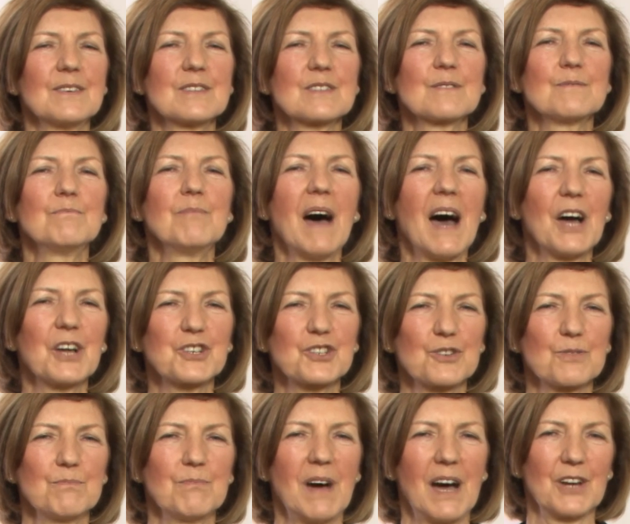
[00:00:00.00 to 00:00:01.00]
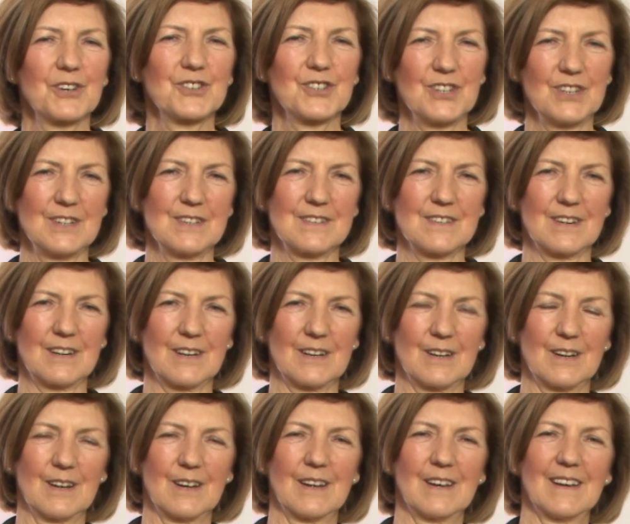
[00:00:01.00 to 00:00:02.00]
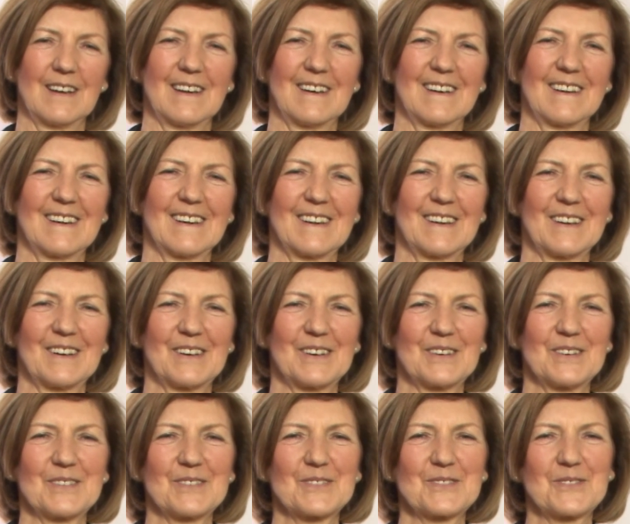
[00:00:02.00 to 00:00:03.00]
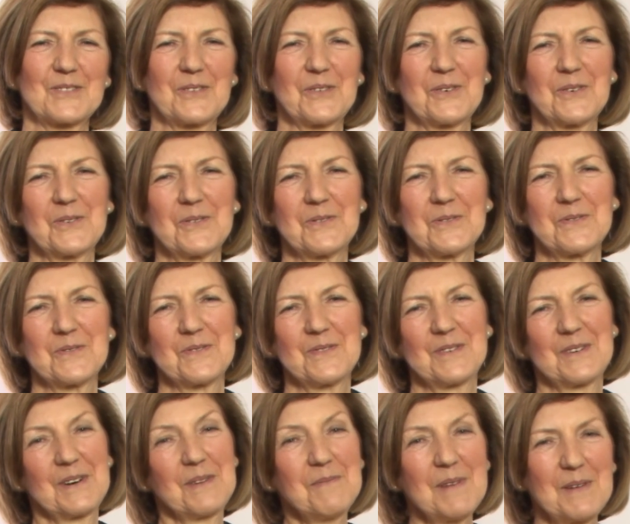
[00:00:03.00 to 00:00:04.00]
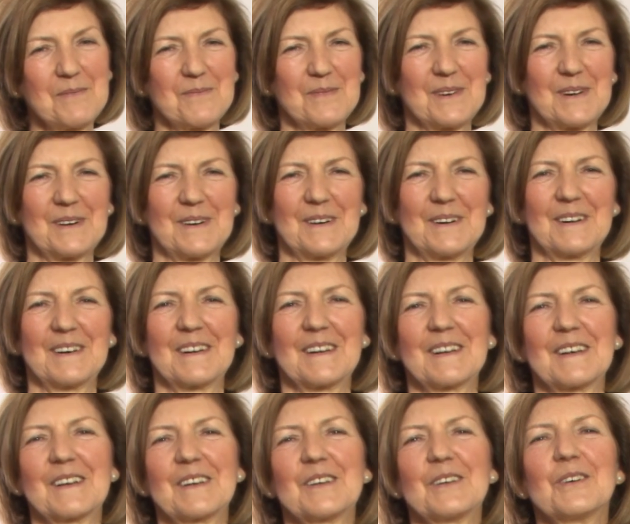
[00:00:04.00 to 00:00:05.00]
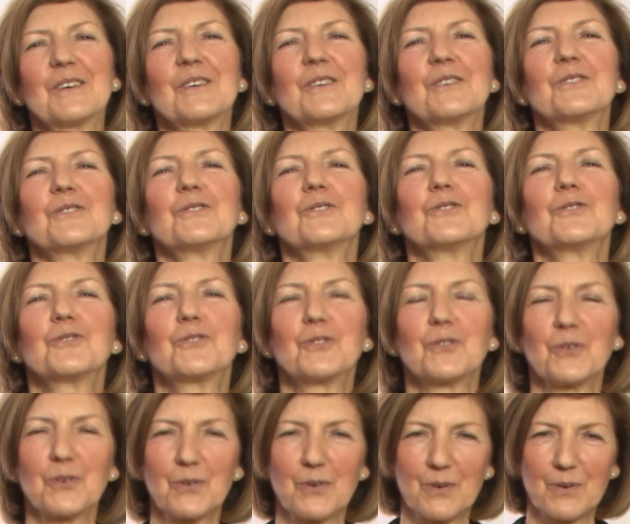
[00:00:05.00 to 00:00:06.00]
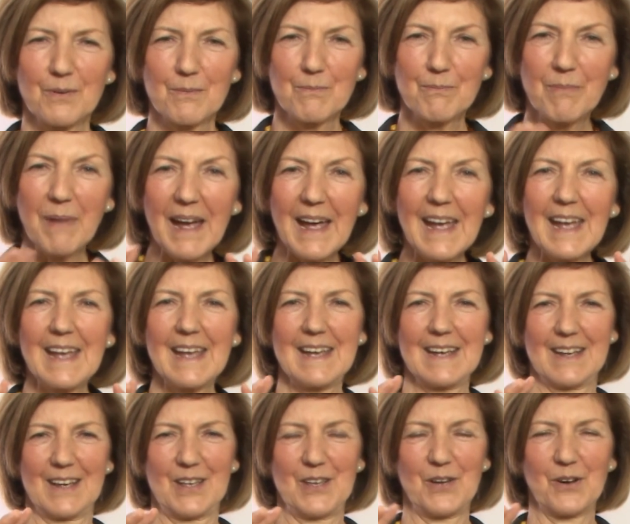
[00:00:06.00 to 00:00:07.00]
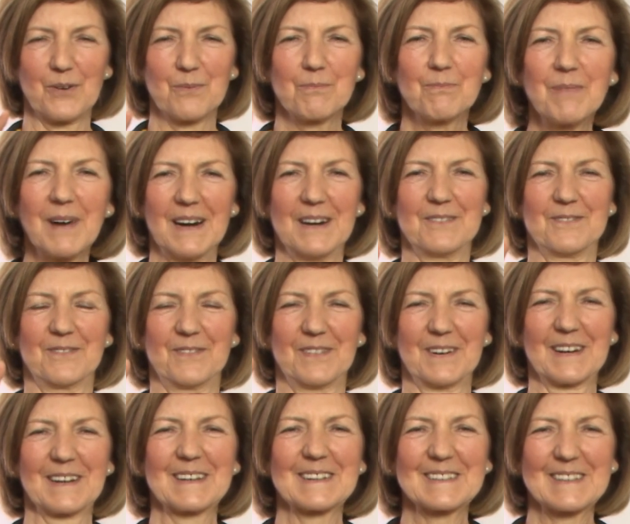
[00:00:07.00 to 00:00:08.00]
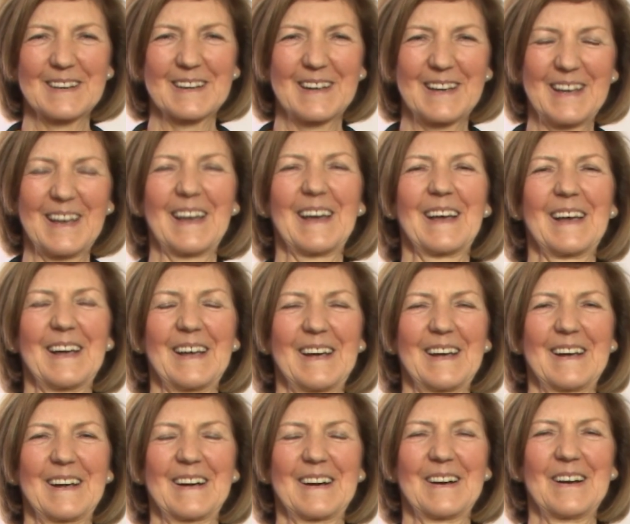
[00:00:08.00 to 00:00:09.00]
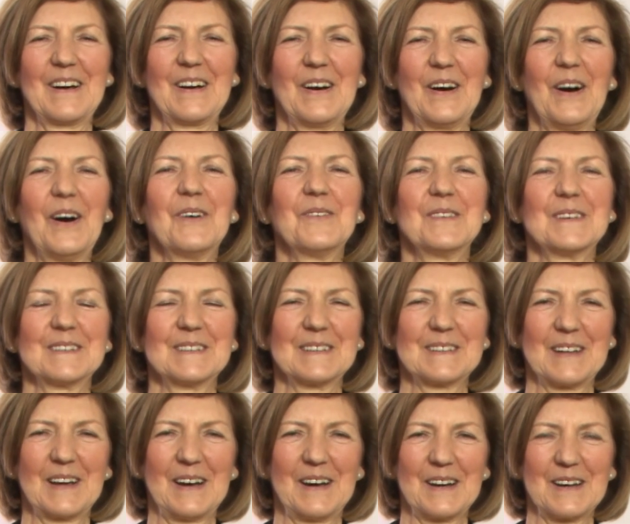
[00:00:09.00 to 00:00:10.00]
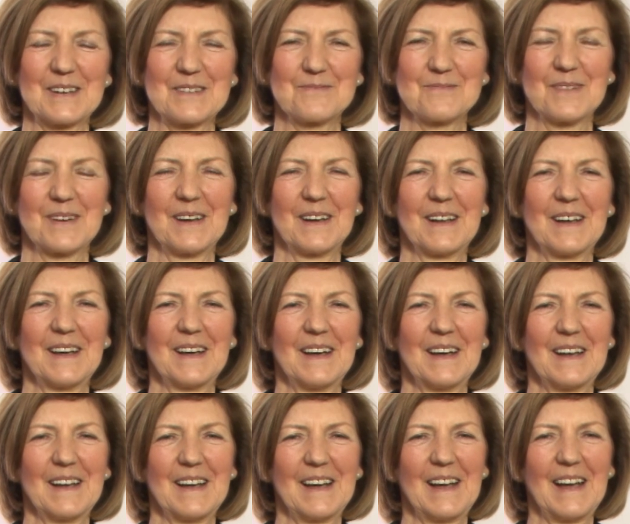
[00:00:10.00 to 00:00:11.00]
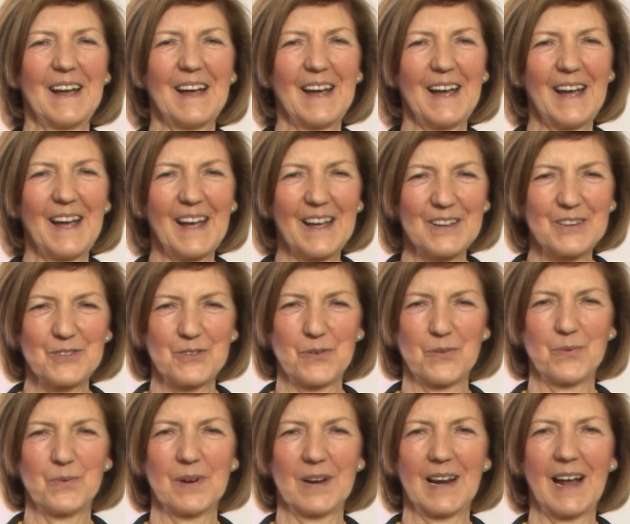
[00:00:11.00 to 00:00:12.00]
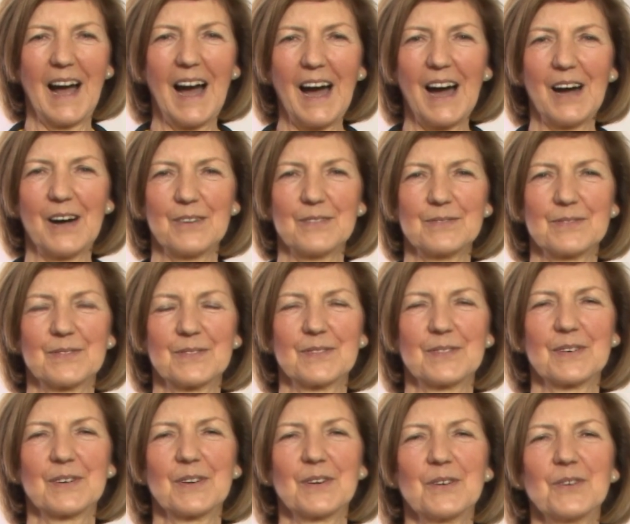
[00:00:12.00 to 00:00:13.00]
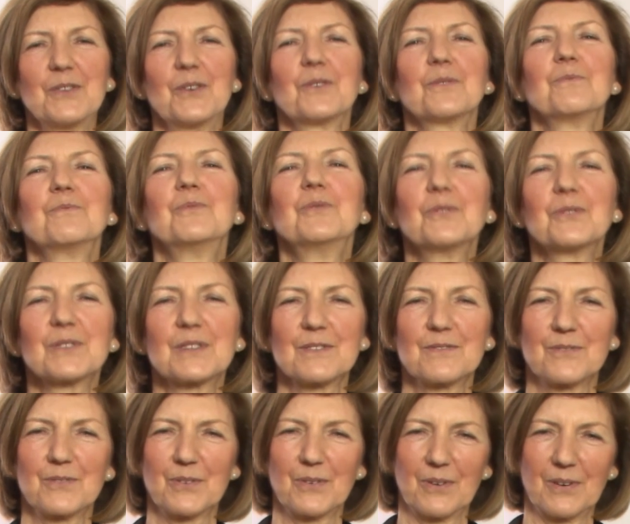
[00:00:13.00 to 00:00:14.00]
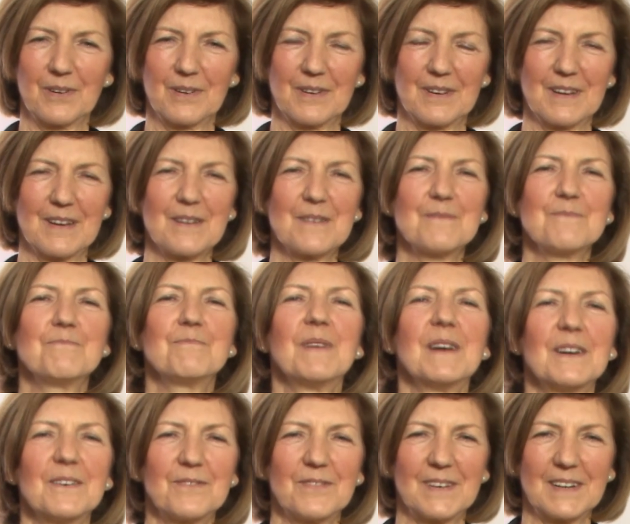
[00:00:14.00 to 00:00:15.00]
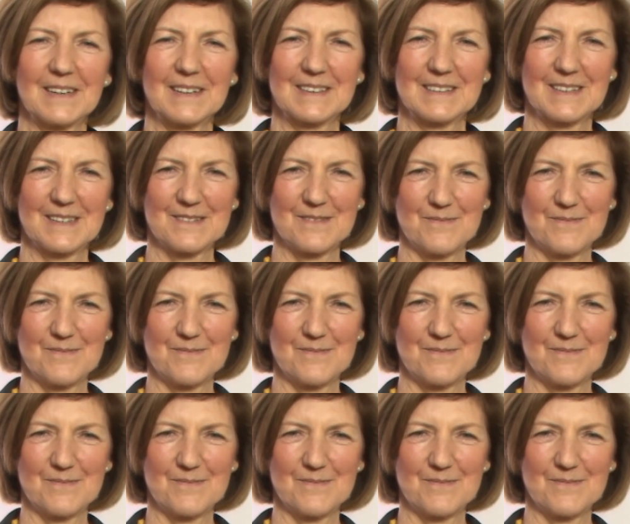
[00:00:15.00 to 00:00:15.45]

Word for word: it's much, much easier. So remember to bake your perfect cake over the time, and you will have your beautiful, perfect